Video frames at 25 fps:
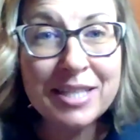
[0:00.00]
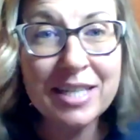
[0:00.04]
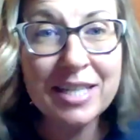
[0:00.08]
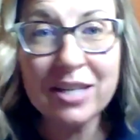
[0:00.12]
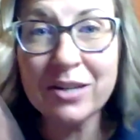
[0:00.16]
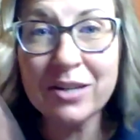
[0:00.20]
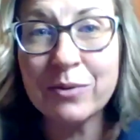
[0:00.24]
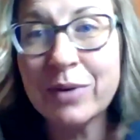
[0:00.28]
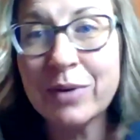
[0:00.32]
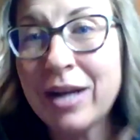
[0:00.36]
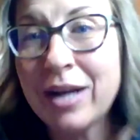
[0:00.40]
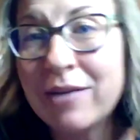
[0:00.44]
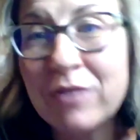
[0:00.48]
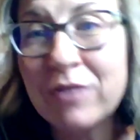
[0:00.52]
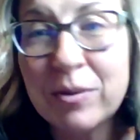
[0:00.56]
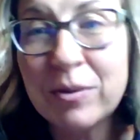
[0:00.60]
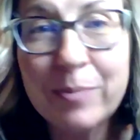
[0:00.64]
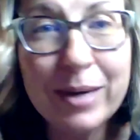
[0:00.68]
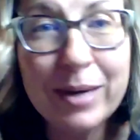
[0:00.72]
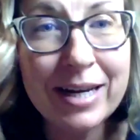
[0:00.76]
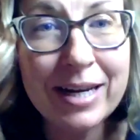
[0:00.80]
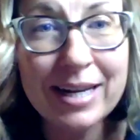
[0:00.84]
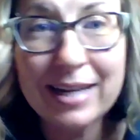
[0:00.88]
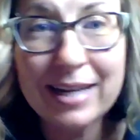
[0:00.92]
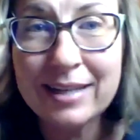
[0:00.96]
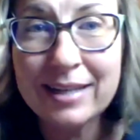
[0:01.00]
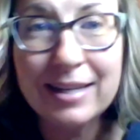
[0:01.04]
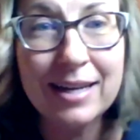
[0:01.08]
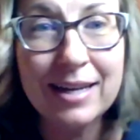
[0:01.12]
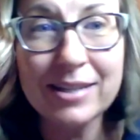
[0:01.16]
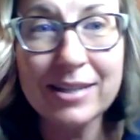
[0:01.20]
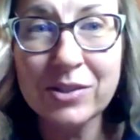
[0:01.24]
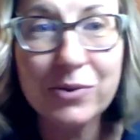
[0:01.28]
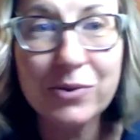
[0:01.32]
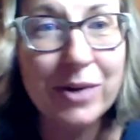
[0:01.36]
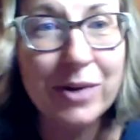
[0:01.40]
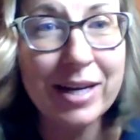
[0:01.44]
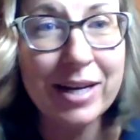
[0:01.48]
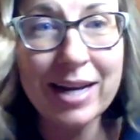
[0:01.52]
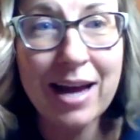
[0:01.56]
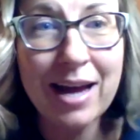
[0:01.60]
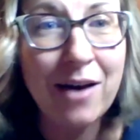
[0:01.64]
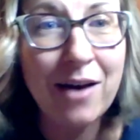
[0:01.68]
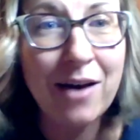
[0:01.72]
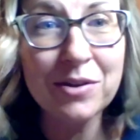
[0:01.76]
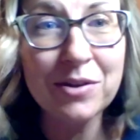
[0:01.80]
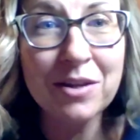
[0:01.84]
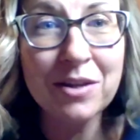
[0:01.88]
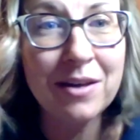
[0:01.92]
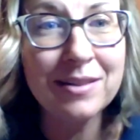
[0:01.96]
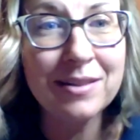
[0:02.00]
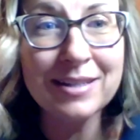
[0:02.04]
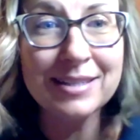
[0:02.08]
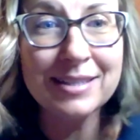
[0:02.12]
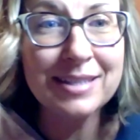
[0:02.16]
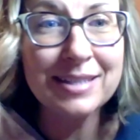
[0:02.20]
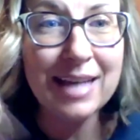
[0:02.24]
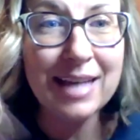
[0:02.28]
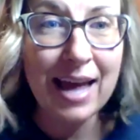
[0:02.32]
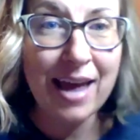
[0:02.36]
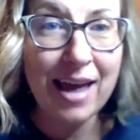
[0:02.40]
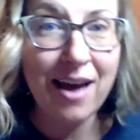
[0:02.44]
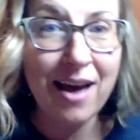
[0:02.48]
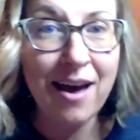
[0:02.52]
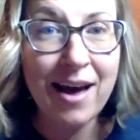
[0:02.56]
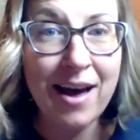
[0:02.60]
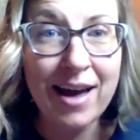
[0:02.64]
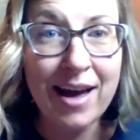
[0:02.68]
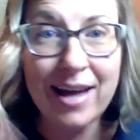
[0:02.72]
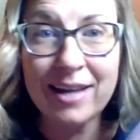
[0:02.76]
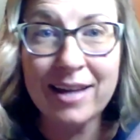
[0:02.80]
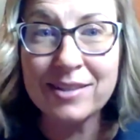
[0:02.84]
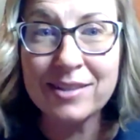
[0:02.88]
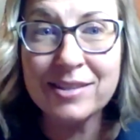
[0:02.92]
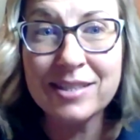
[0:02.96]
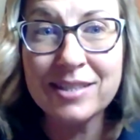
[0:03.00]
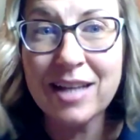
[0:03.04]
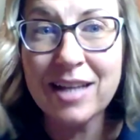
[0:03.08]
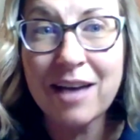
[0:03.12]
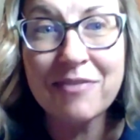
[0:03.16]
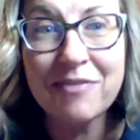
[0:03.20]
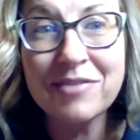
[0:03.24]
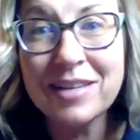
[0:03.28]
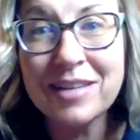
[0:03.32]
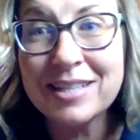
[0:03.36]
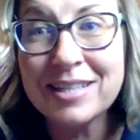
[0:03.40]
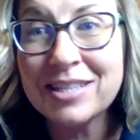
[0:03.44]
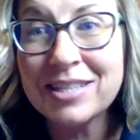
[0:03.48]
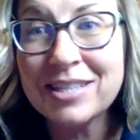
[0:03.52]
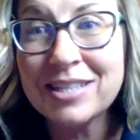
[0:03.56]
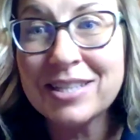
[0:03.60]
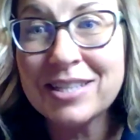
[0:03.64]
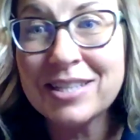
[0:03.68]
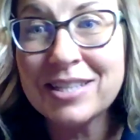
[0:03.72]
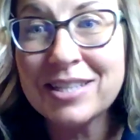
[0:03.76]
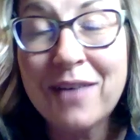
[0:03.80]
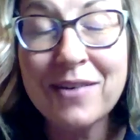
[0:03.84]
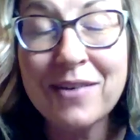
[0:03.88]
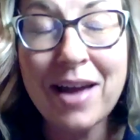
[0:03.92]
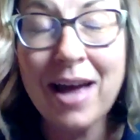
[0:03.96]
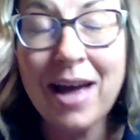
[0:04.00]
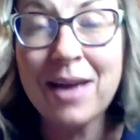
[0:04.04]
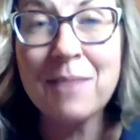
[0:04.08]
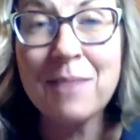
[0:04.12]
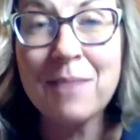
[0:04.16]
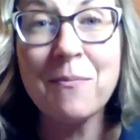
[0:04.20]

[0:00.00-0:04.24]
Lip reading: or what everybody does right now with all this AI stuff that's around. I'm